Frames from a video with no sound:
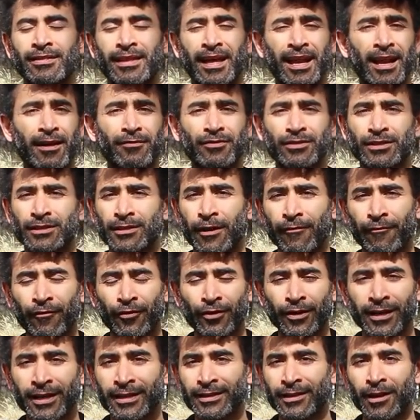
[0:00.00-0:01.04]
that have
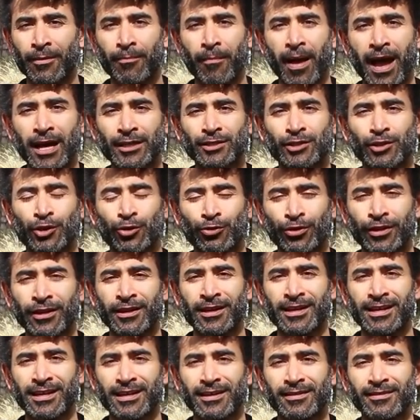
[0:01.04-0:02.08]
suffered in their
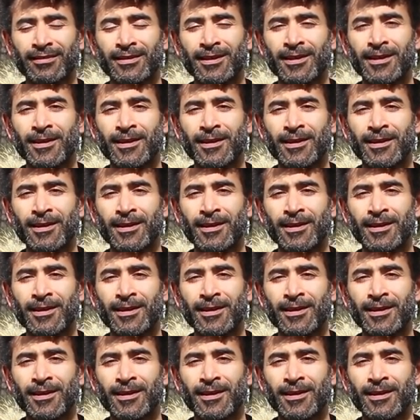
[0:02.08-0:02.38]
masculinity